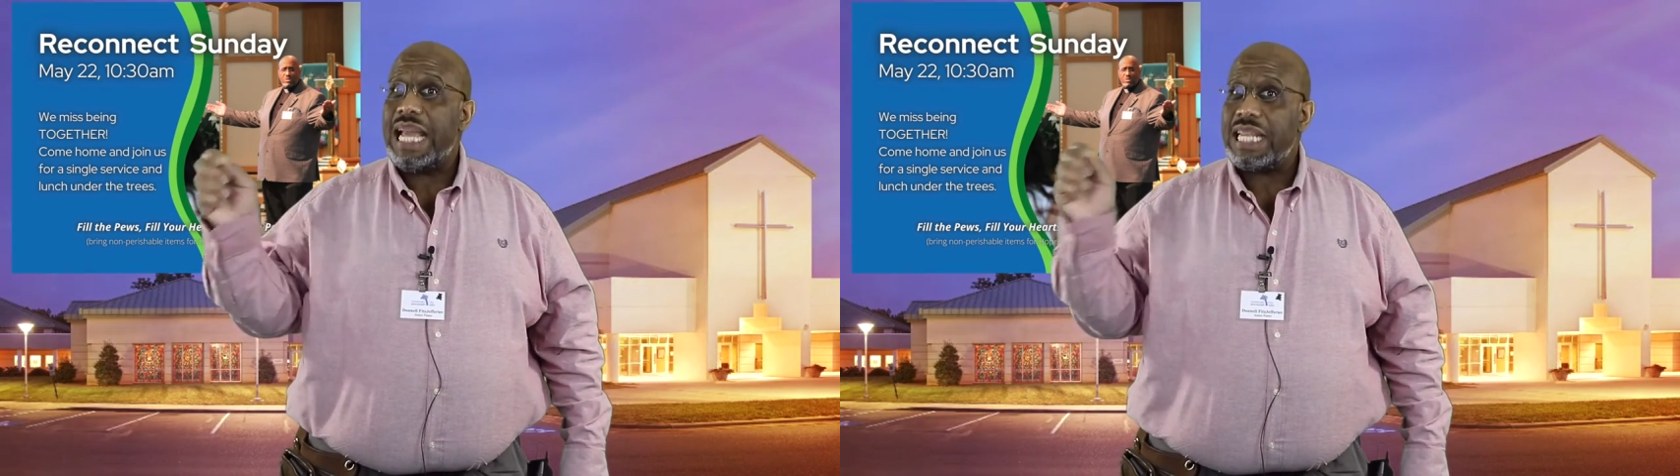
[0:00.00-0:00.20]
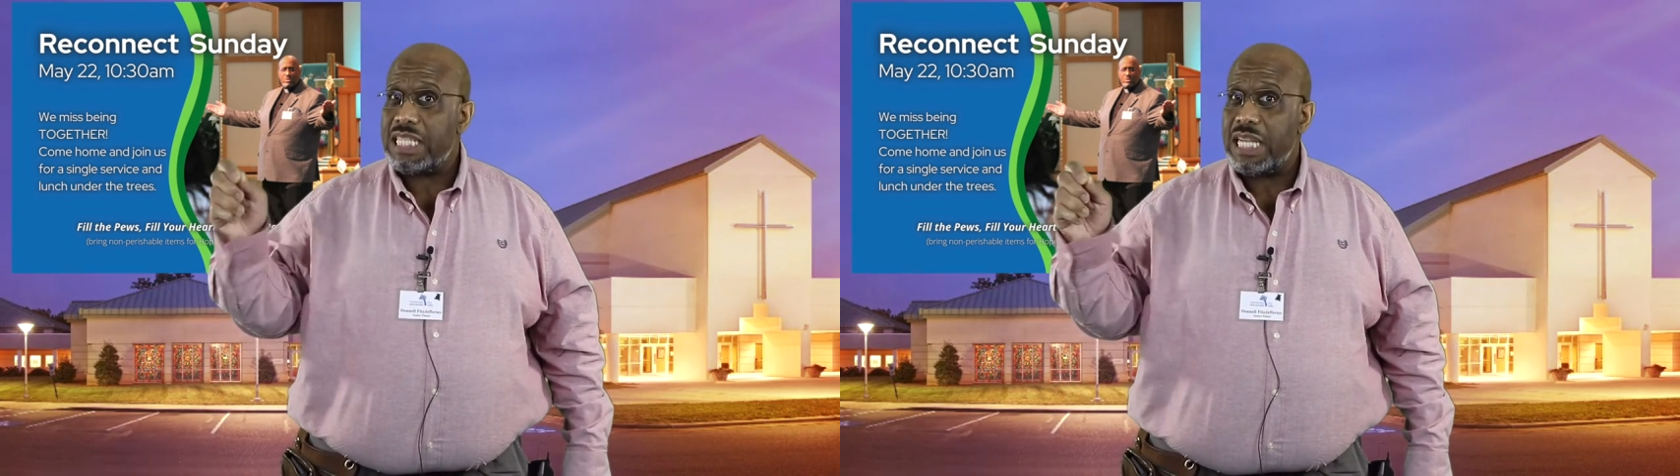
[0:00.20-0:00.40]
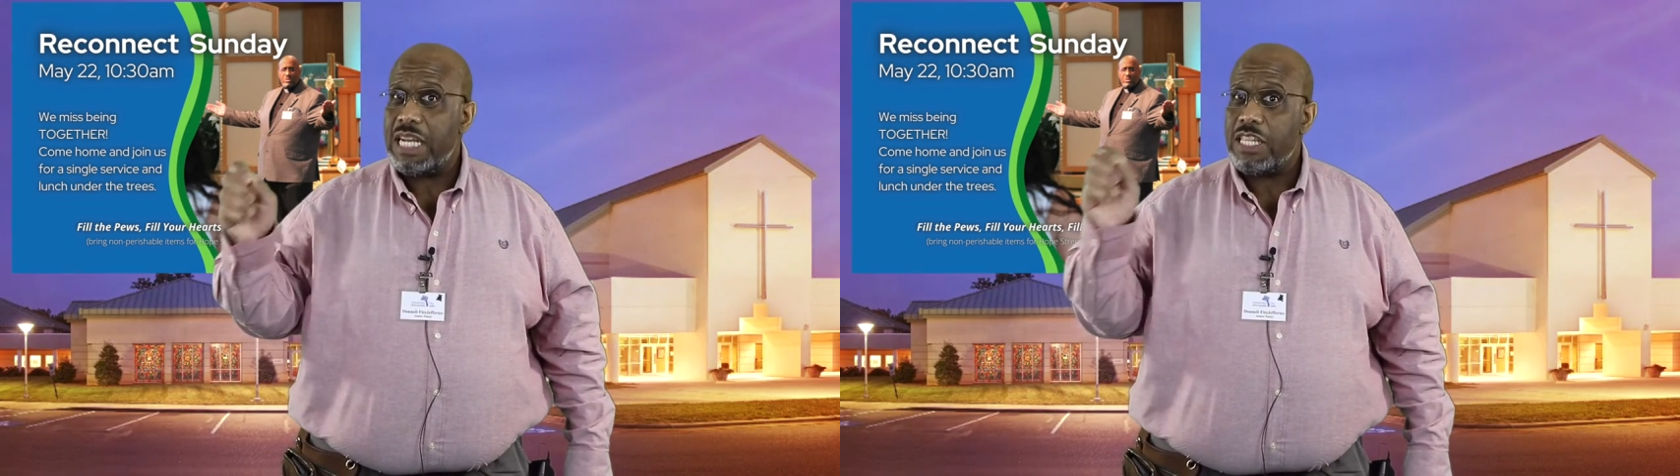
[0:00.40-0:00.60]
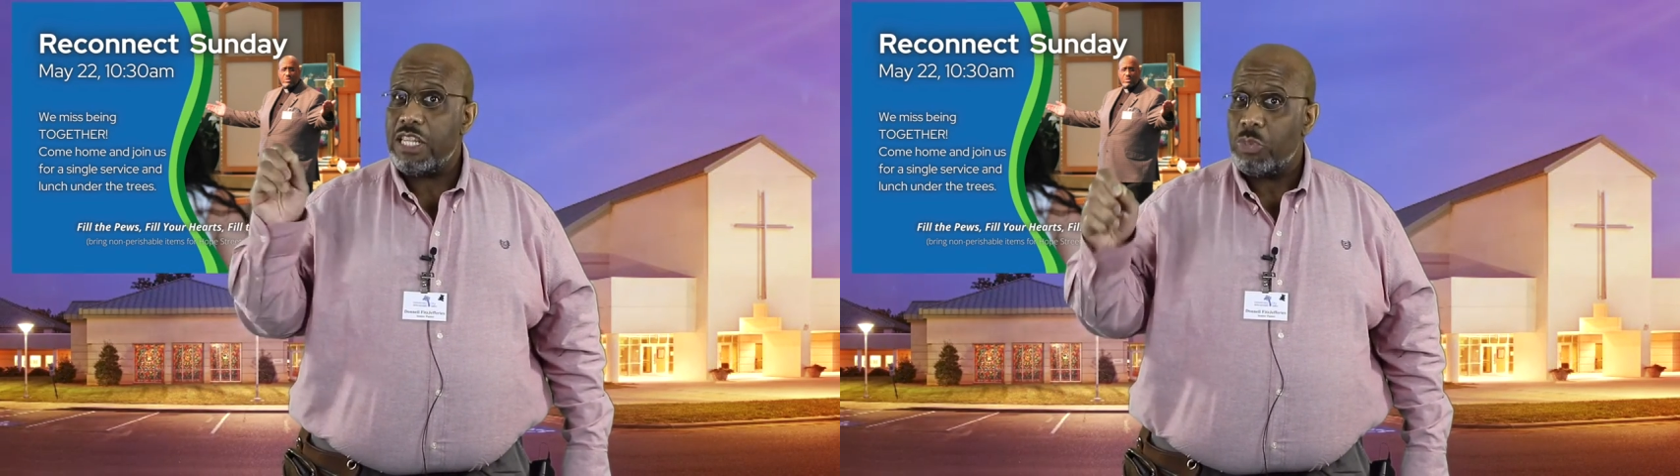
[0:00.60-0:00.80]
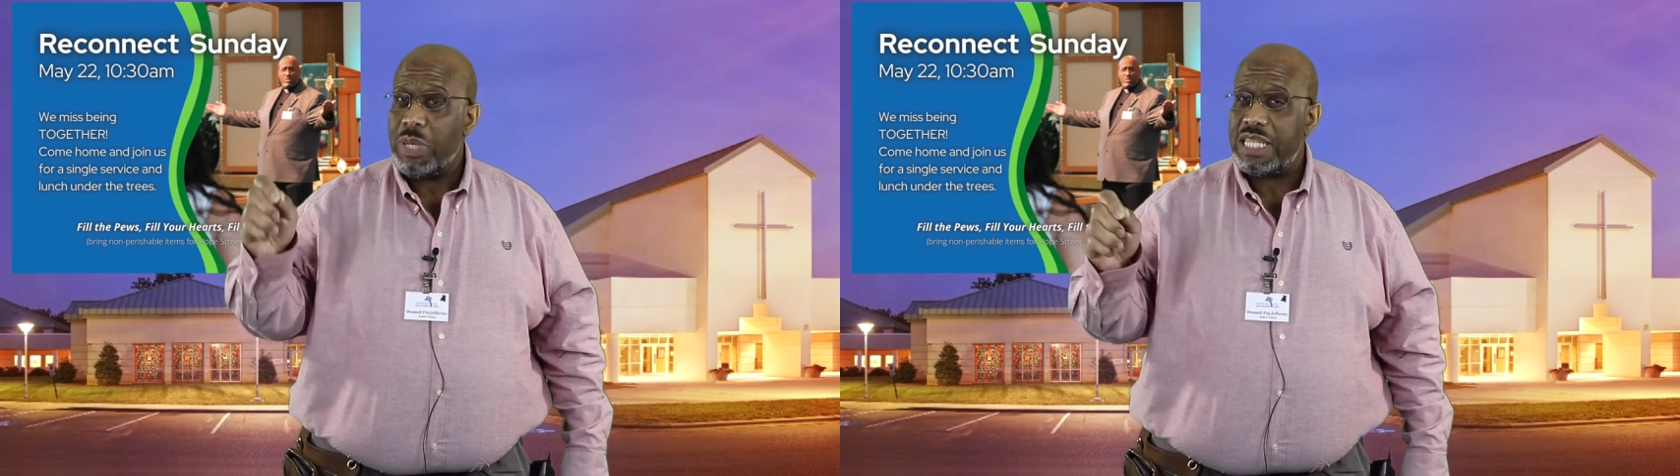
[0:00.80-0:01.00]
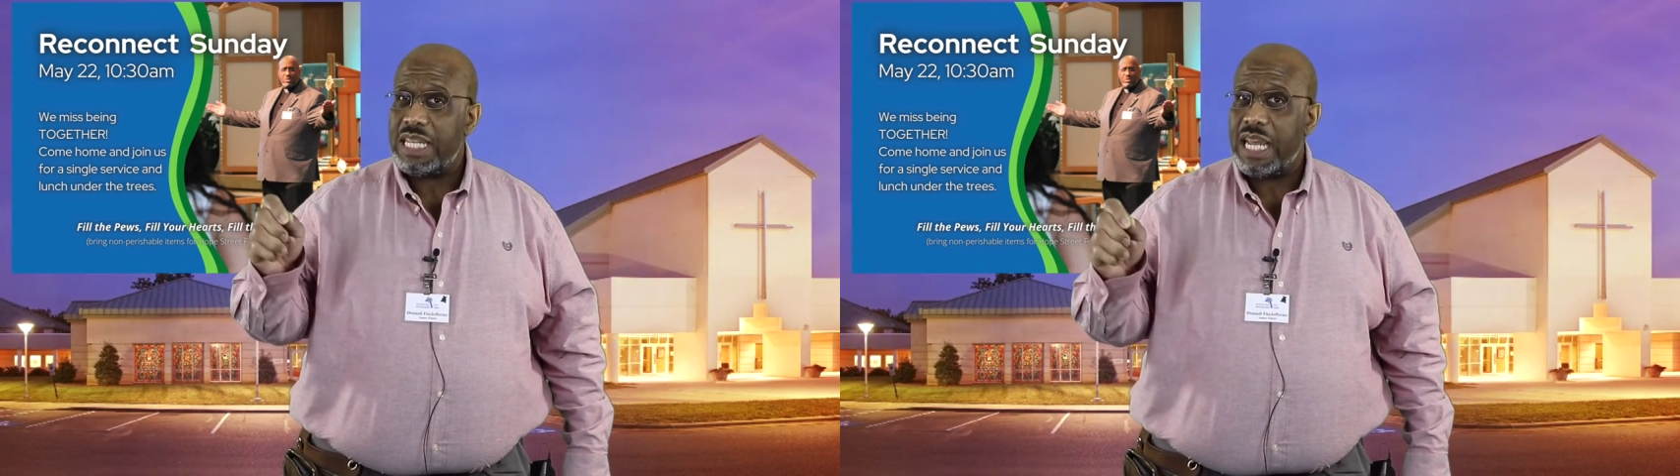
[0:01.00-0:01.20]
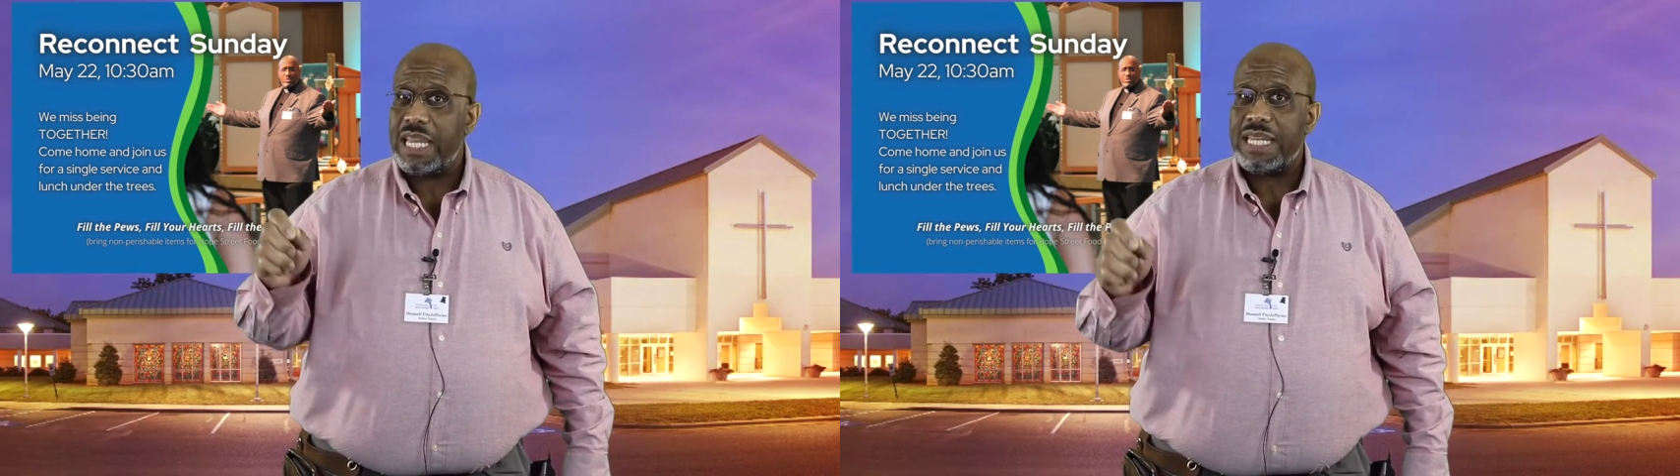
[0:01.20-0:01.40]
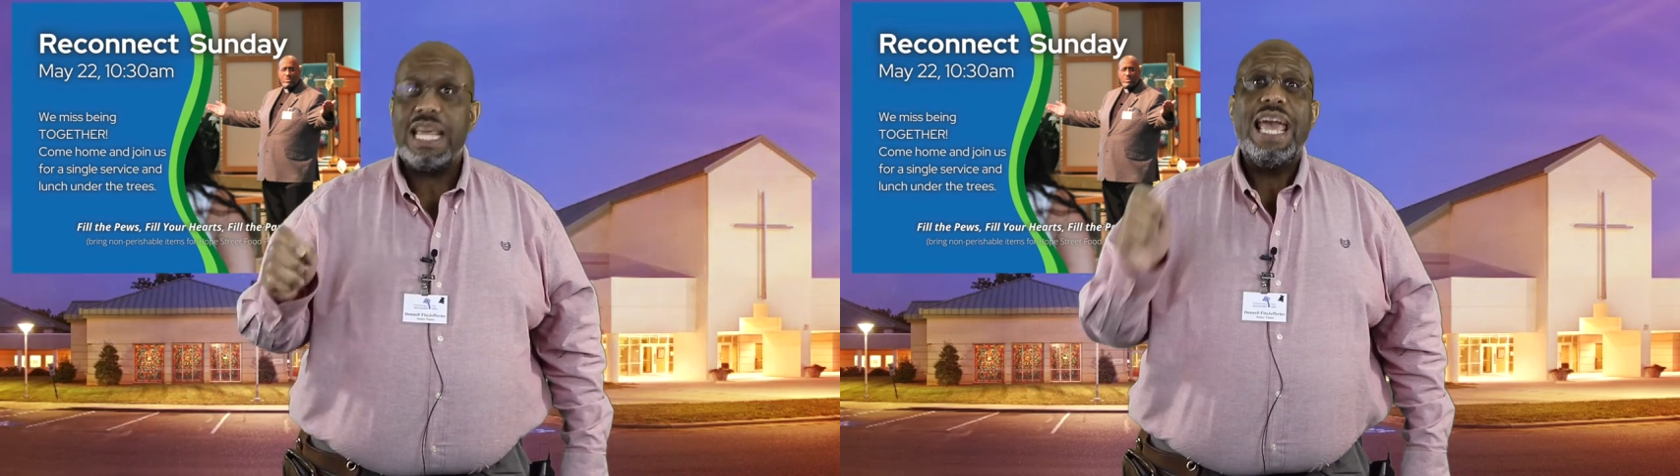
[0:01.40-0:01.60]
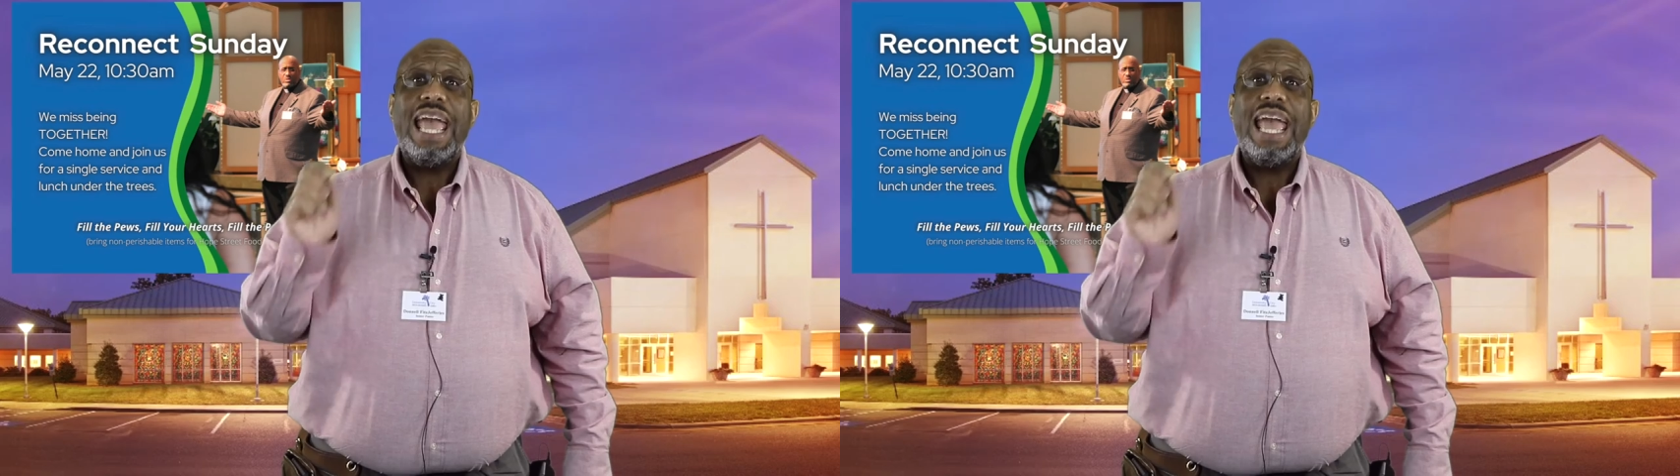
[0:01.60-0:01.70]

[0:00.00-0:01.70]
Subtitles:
next Sunday, the 22nd,